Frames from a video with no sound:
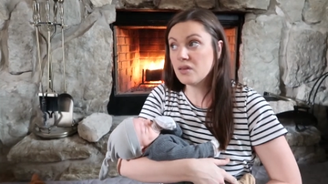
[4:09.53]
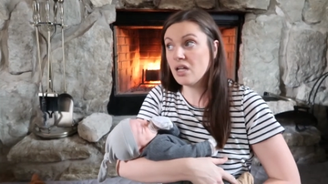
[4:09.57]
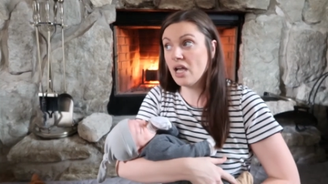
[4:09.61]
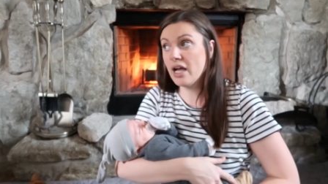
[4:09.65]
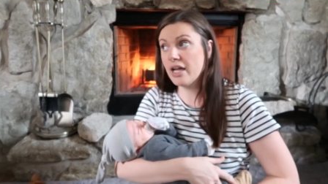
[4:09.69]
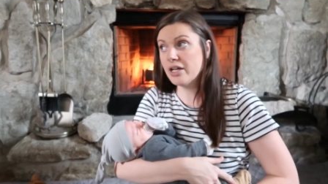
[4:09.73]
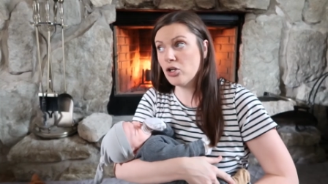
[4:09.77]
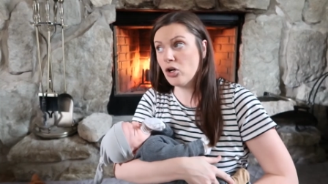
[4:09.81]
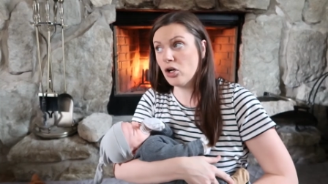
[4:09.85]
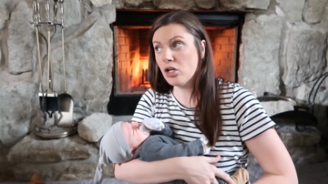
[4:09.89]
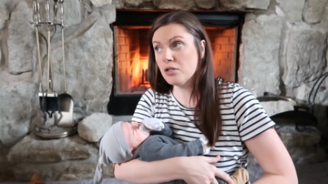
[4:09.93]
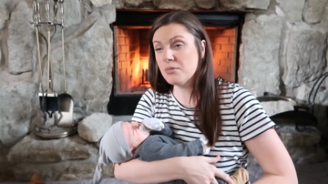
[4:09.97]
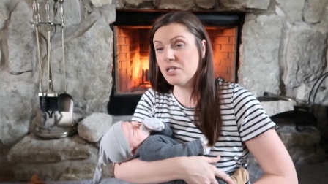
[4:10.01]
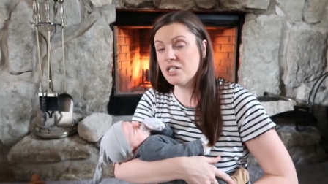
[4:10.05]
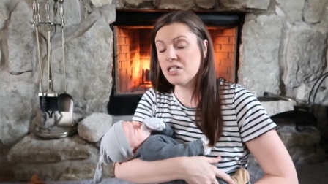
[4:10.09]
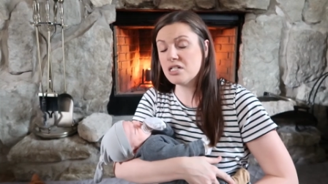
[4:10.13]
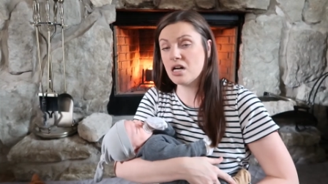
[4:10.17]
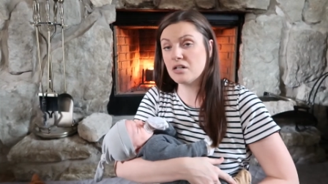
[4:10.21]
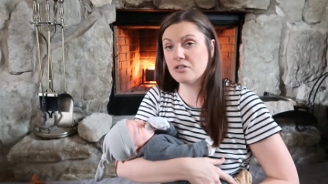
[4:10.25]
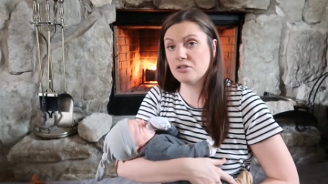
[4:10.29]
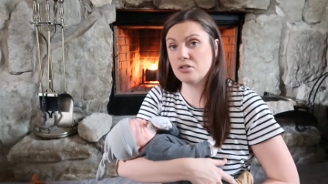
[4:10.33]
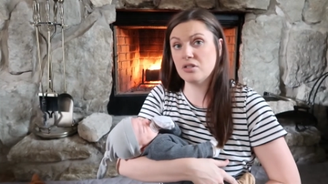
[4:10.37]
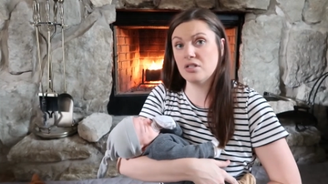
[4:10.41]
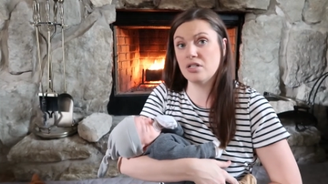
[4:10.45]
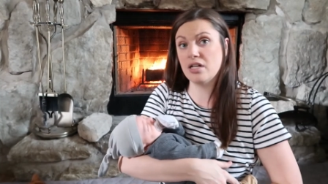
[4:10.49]
I called my
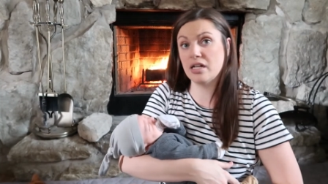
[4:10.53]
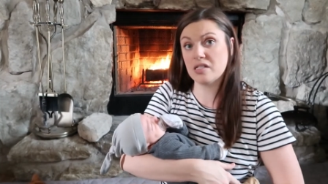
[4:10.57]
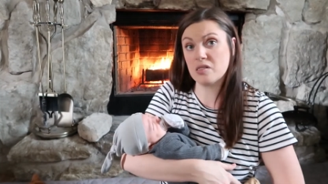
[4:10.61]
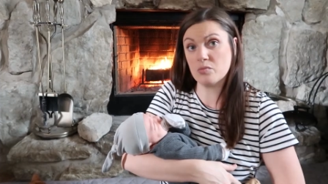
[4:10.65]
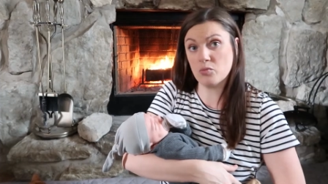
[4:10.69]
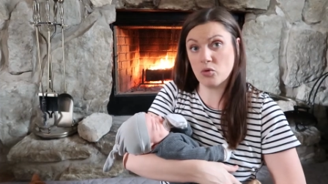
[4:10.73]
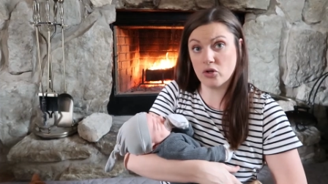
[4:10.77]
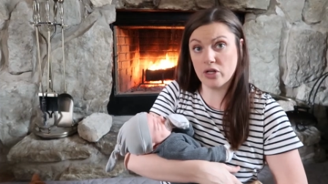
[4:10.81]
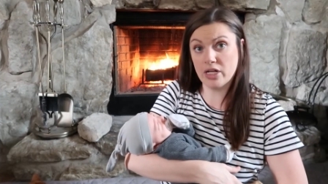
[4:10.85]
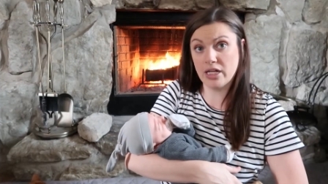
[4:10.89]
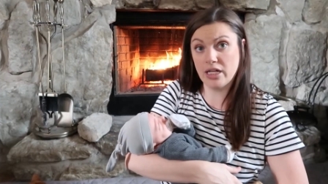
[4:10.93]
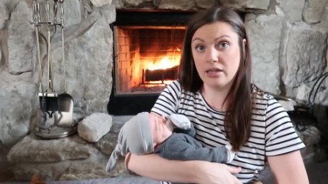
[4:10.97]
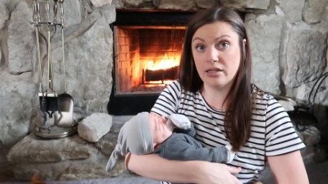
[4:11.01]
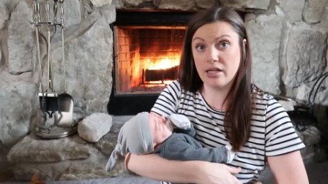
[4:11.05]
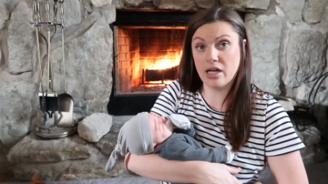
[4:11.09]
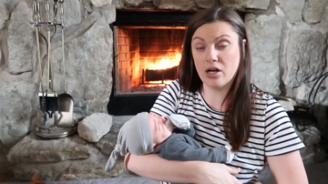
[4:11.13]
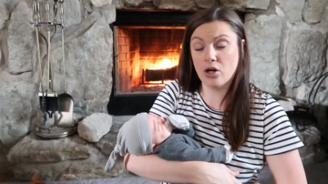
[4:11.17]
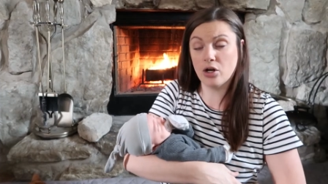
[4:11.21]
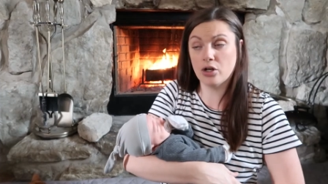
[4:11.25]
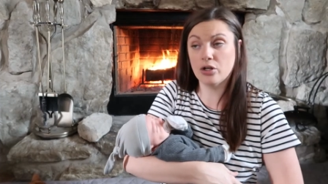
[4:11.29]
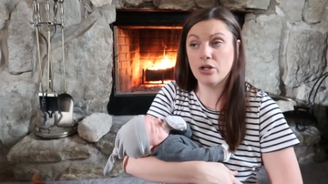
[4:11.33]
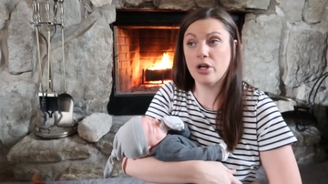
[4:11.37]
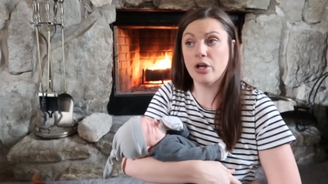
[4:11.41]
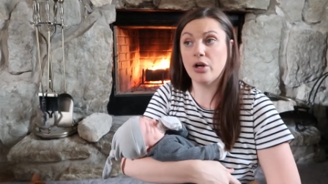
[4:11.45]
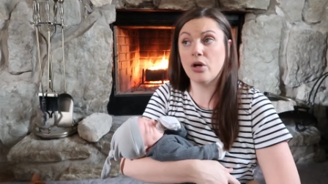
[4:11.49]
doctor the next morning and let
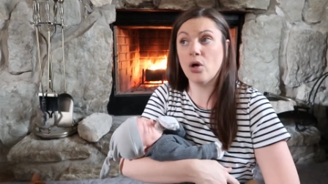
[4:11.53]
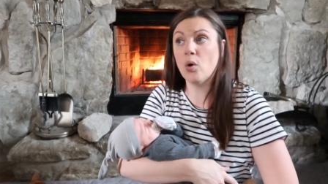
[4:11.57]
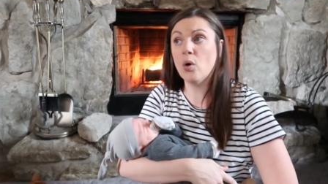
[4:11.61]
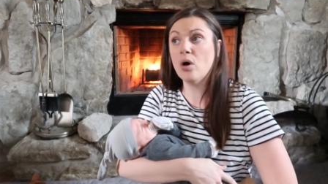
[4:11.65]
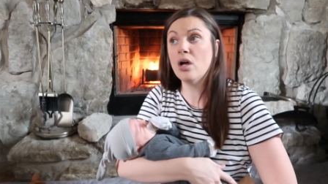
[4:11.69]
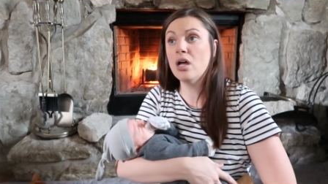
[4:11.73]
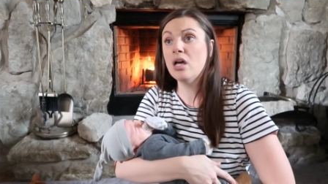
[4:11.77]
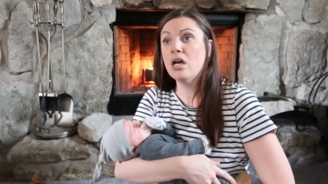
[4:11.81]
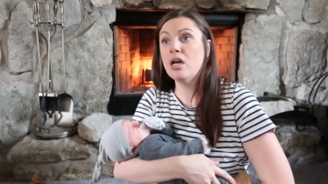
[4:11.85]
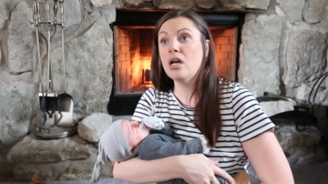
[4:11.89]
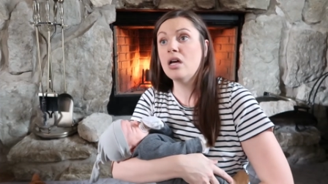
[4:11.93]
her know.